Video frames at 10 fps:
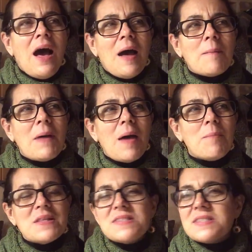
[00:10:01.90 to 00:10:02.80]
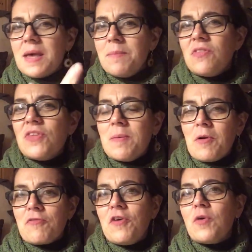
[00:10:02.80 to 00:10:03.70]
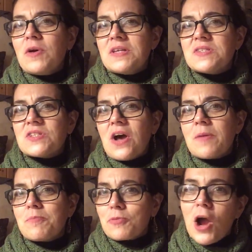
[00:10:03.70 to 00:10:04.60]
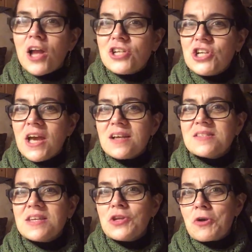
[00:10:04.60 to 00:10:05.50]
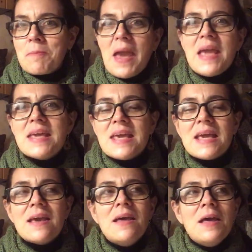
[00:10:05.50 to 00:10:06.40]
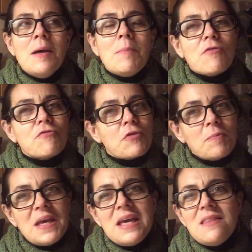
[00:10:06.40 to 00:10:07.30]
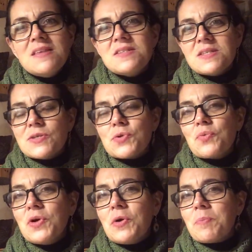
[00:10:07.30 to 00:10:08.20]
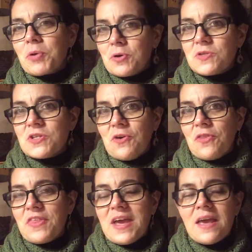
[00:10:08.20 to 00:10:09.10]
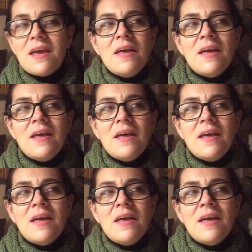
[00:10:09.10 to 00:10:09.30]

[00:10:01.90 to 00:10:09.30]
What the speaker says: But some of them are focused on projects and your making. But for me, this is a real personal thing.